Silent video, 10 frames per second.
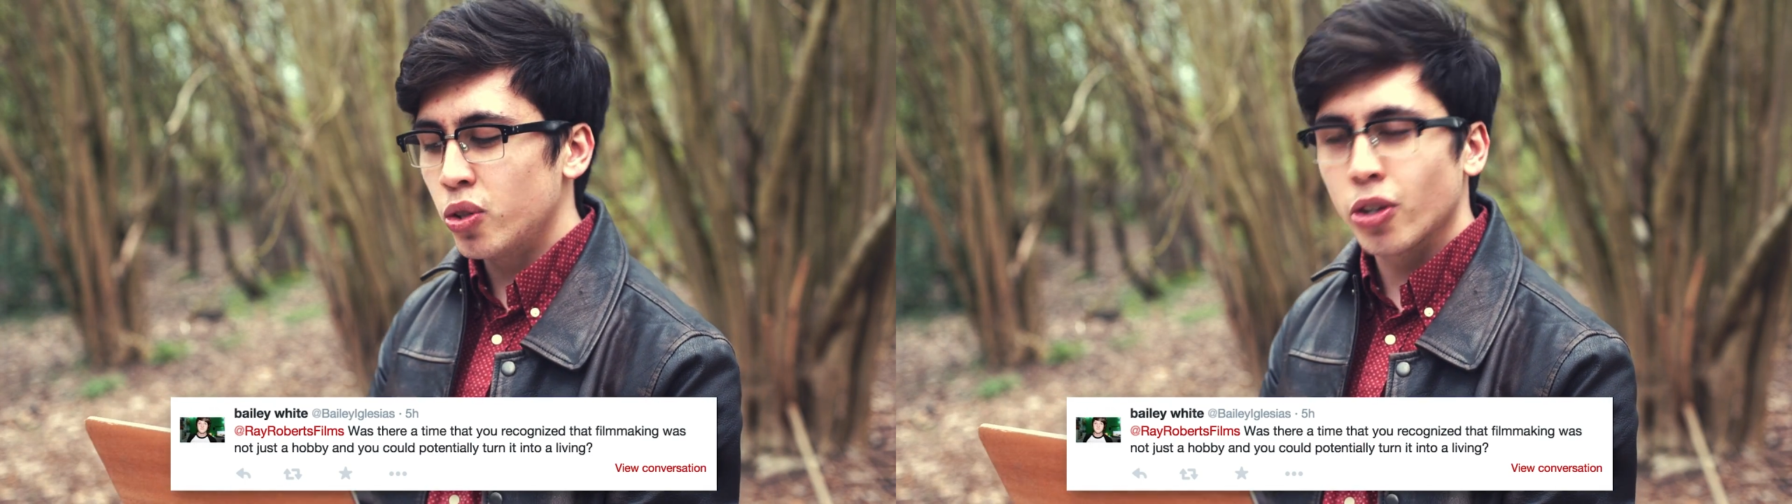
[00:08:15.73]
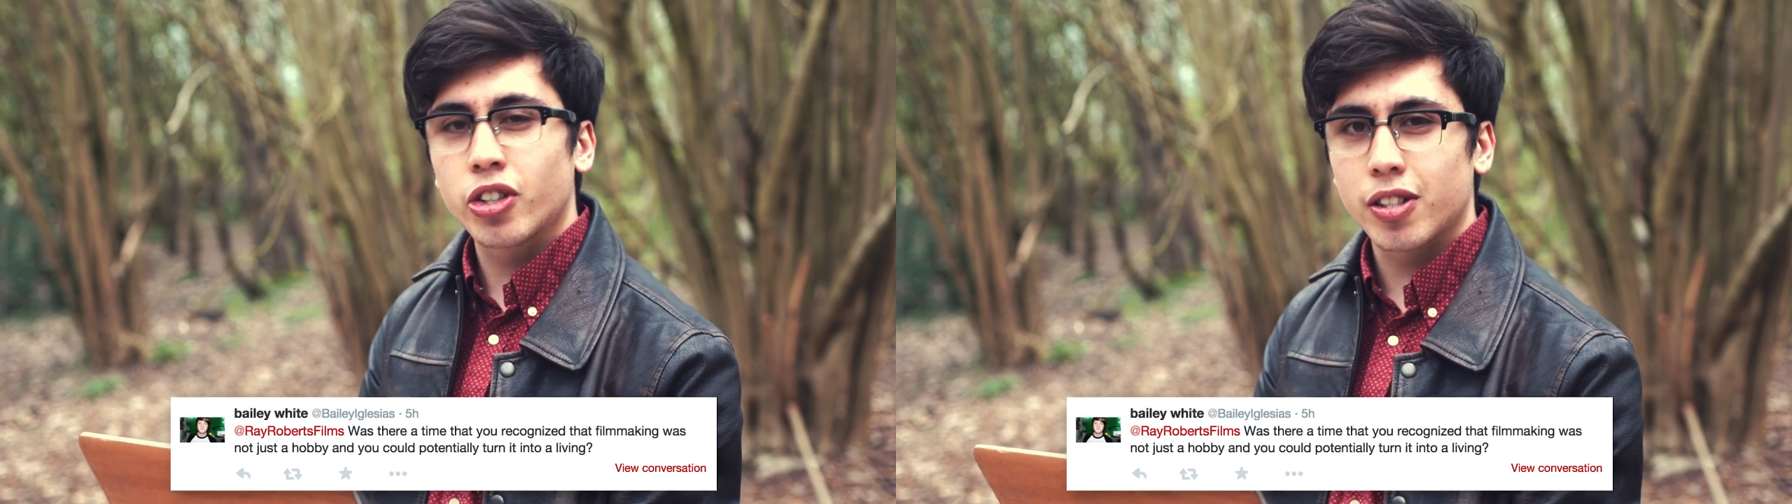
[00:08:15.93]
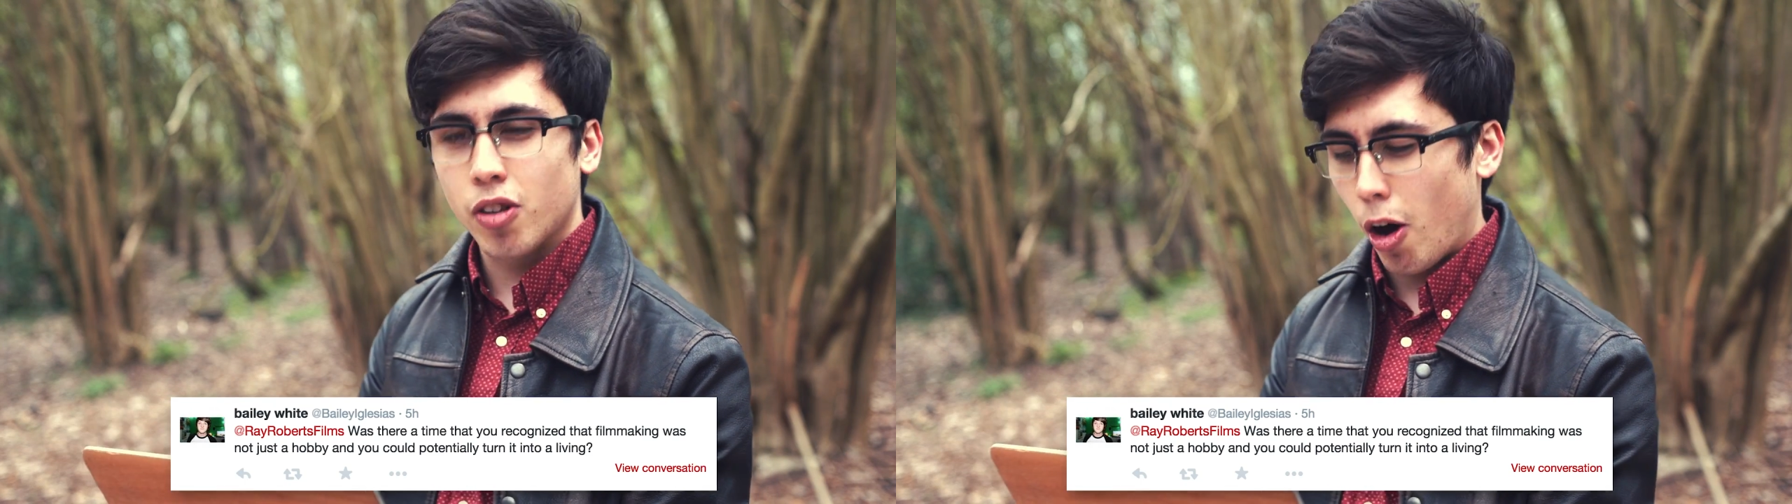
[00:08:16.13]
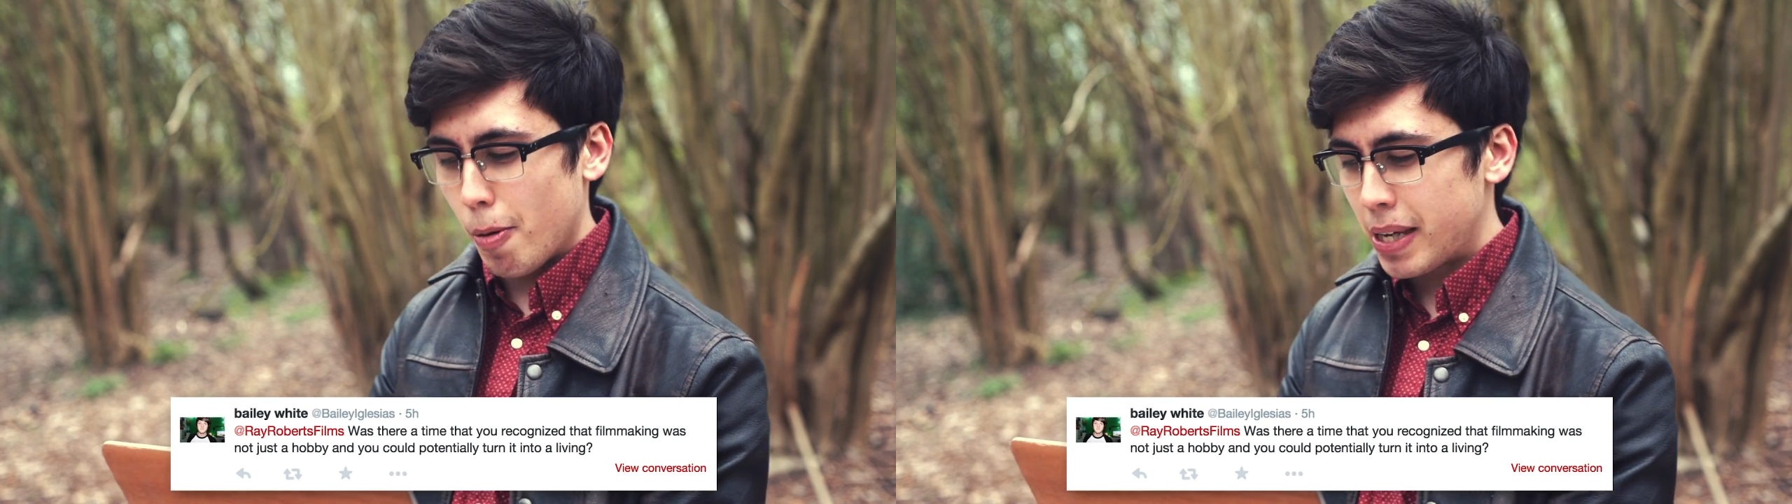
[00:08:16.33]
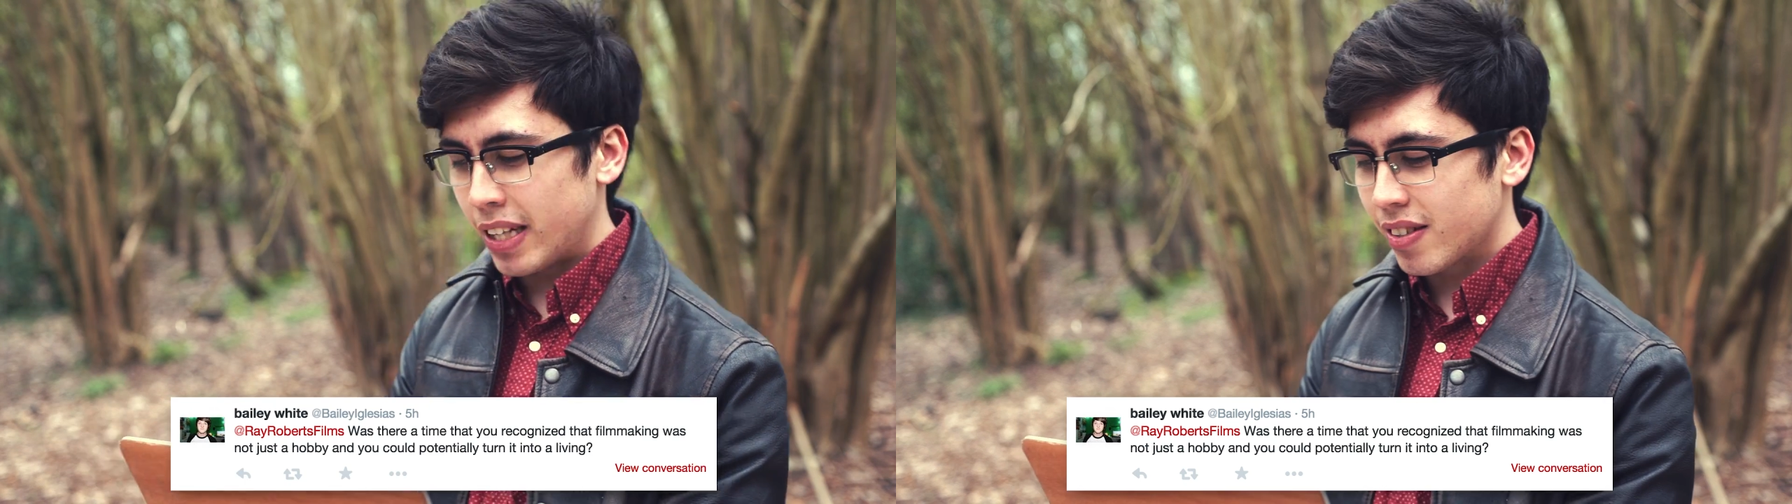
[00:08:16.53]
not just a
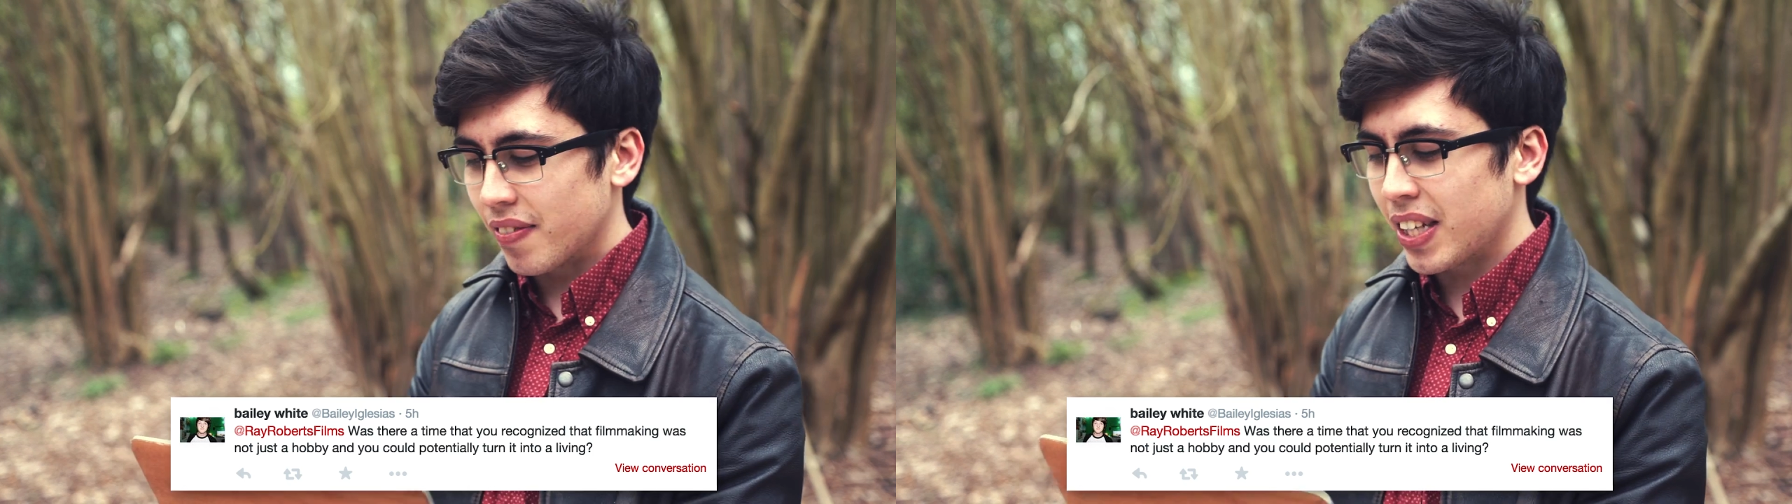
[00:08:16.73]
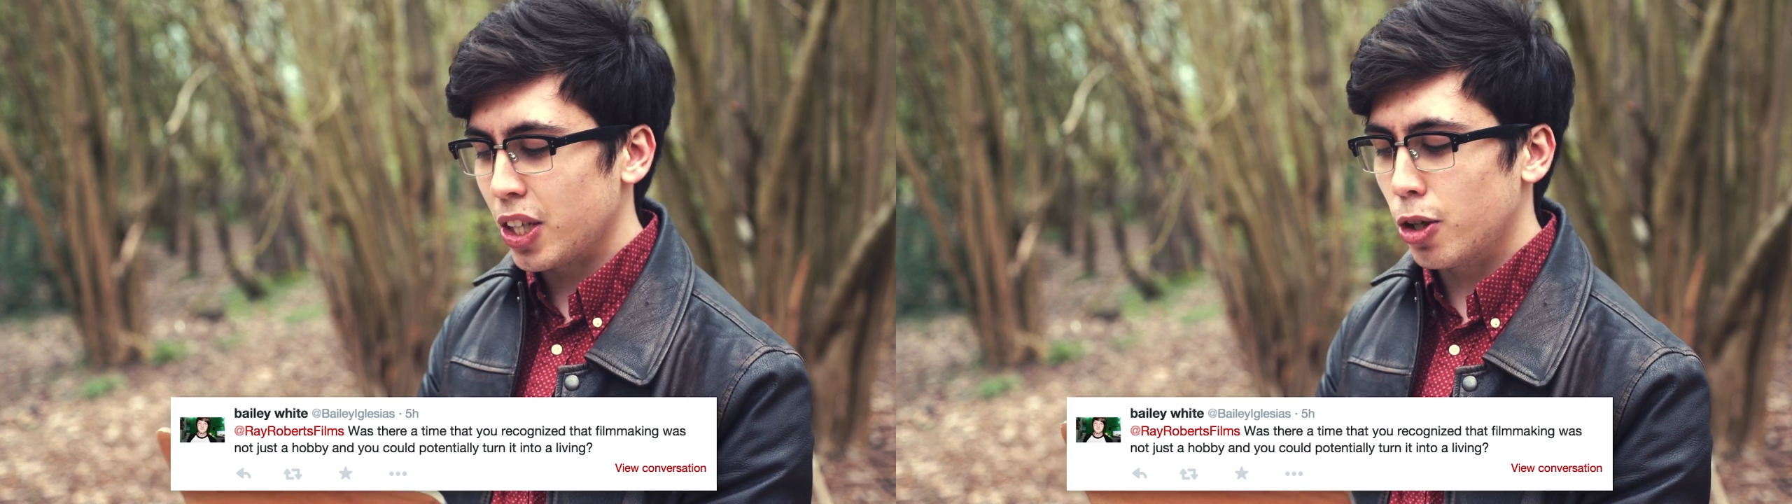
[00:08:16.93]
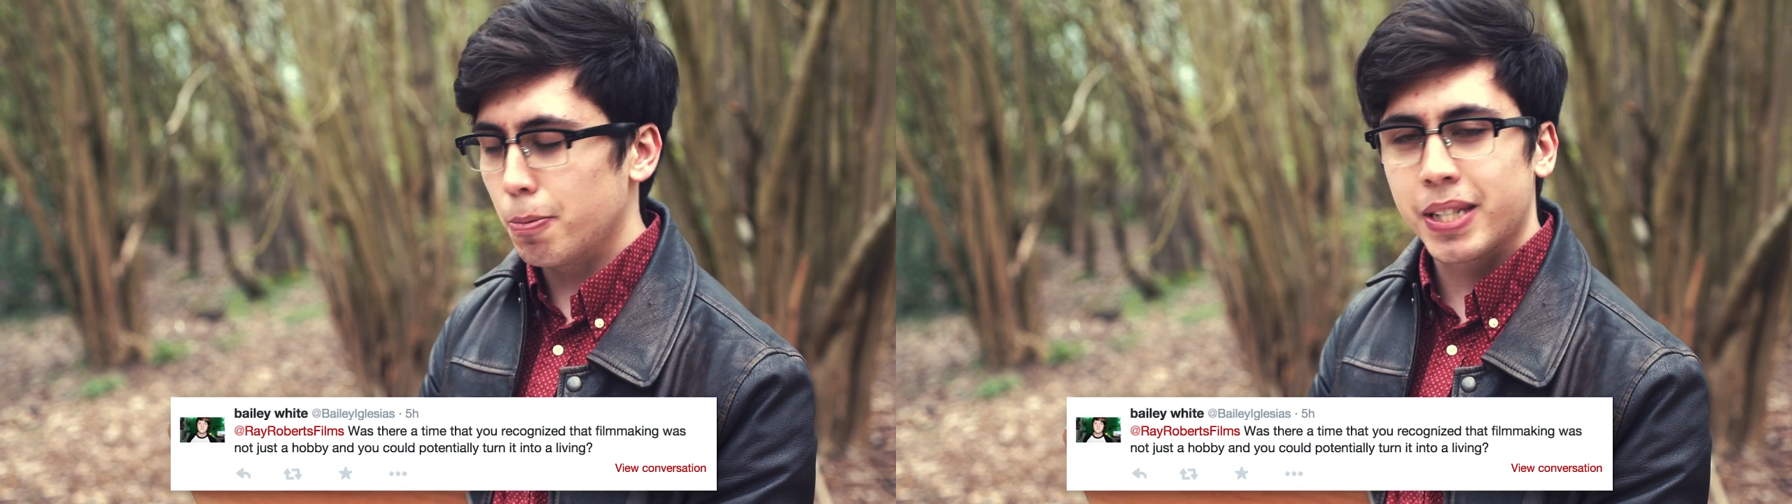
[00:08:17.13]
hobby and something that you could